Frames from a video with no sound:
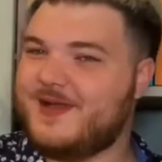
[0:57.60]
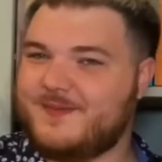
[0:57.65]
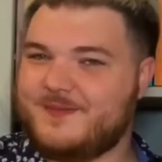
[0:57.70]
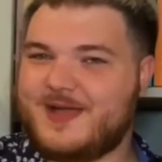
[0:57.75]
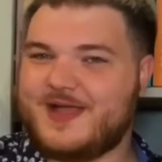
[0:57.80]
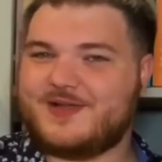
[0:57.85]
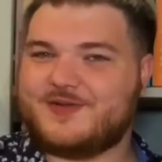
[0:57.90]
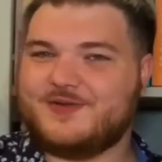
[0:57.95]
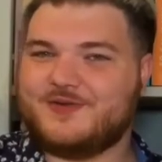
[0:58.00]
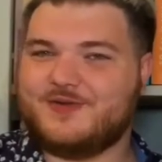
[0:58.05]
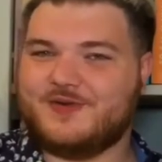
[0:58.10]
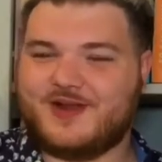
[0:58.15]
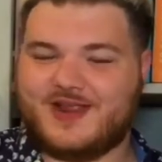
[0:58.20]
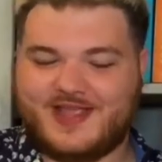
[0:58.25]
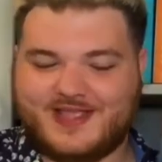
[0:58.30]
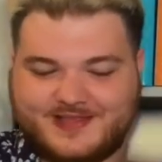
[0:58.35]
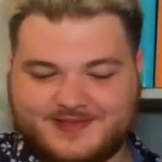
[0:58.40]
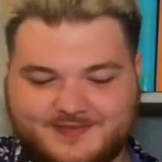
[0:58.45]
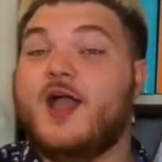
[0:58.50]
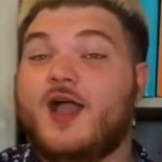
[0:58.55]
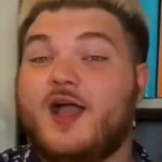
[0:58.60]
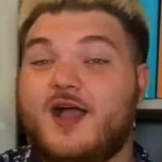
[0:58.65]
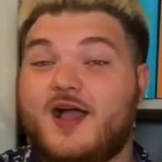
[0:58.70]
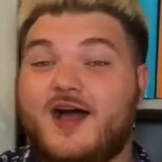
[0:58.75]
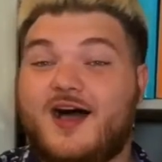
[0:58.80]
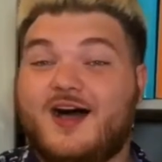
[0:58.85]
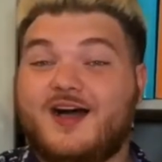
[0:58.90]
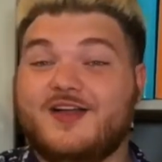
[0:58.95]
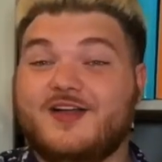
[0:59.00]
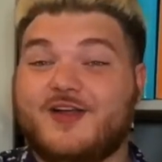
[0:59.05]
Michael Grant.
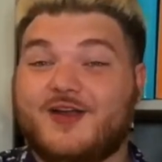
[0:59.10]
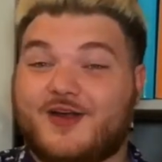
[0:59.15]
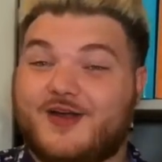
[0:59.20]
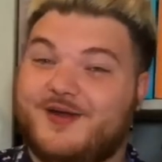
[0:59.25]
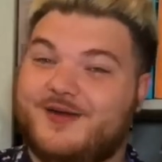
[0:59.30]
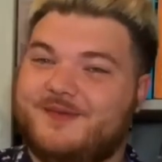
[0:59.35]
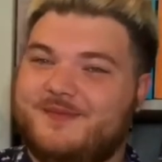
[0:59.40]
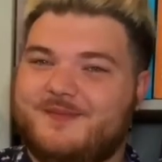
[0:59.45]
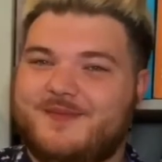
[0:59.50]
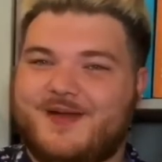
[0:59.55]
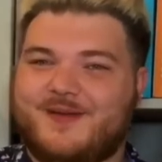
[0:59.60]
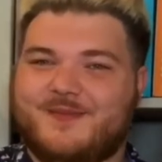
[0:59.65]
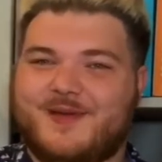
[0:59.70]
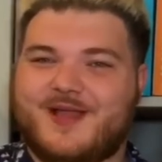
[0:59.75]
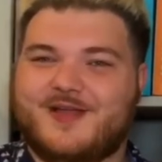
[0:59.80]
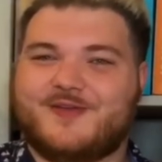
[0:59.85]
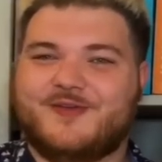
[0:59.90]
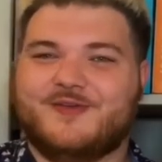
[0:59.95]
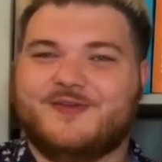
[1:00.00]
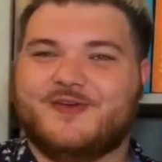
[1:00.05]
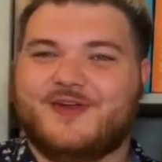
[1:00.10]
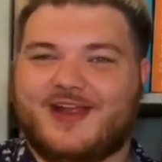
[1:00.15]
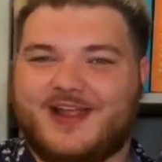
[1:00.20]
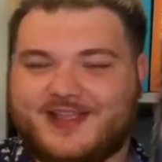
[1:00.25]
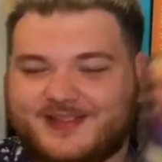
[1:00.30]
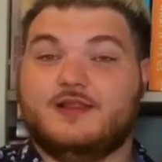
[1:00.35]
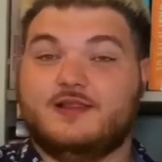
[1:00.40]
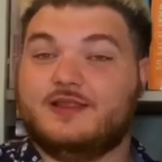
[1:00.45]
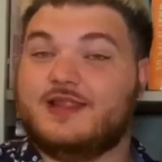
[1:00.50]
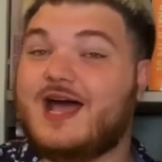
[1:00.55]
Hunger by Michael
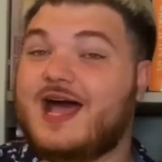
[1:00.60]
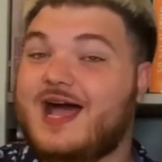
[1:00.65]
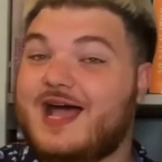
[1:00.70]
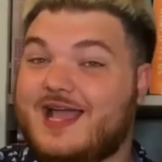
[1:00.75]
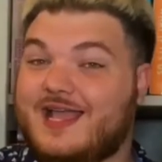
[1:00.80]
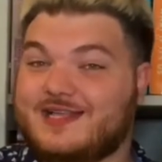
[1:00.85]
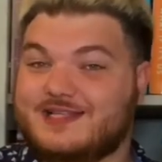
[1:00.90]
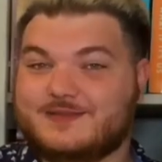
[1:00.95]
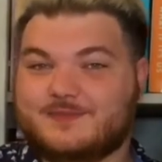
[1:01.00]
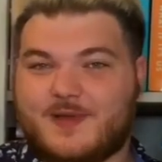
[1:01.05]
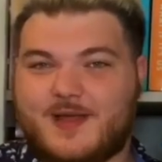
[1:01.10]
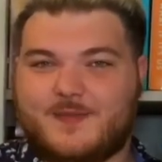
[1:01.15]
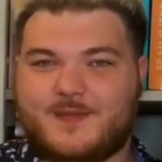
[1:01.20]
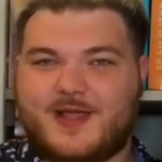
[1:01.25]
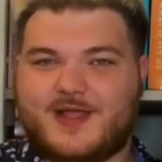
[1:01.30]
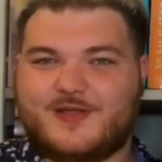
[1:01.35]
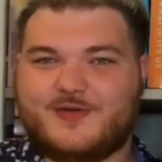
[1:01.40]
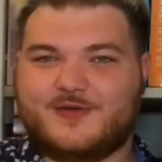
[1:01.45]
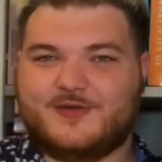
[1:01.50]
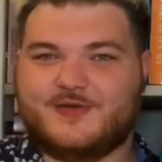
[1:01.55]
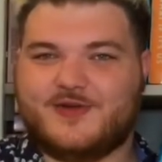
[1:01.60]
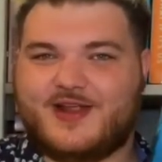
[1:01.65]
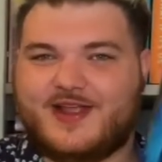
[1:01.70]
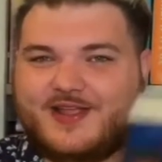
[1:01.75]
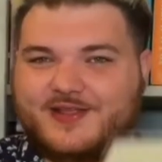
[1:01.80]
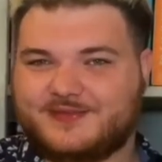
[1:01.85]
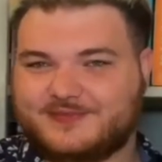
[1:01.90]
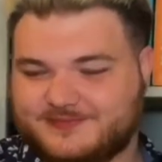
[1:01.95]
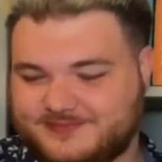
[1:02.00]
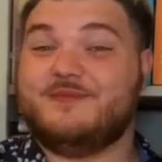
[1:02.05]
Grant. Lies by Michael
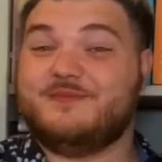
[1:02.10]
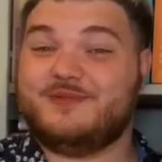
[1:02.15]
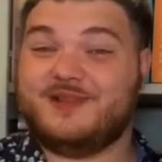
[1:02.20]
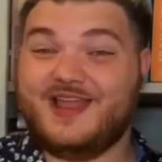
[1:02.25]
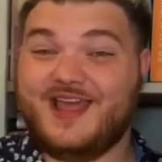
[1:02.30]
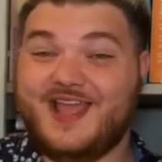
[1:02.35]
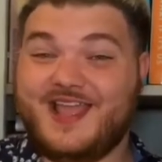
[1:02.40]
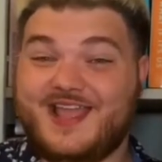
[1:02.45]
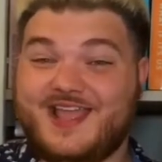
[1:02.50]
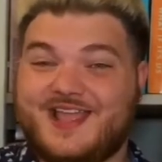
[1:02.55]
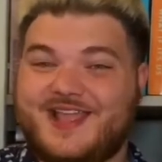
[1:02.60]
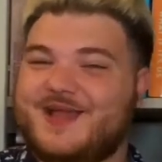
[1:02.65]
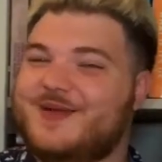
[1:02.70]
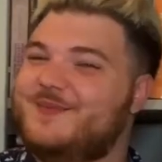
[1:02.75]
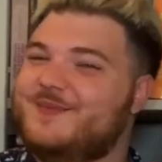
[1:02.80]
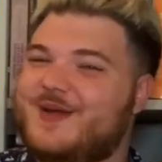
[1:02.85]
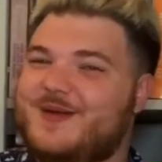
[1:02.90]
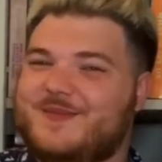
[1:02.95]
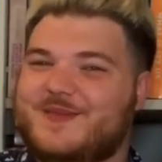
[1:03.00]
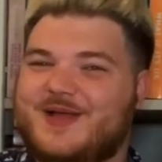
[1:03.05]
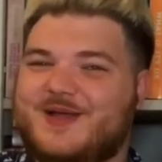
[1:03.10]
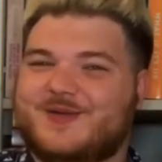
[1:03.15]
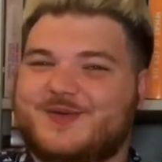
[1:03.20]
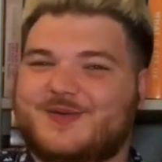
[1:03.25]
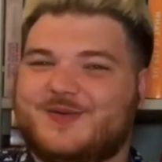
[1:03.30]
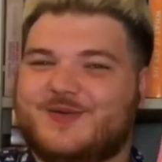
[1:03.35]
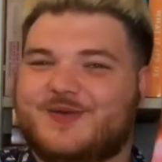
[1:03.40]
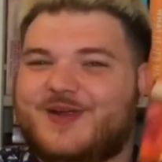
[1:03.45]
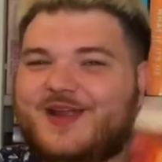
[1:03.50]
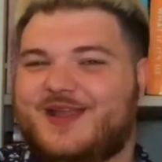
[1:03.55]
Grant. Plague by
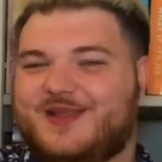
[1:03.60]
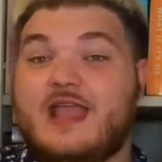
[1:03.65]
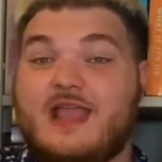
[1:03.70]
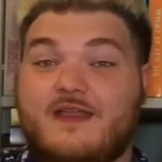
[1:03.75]
Michael Grant.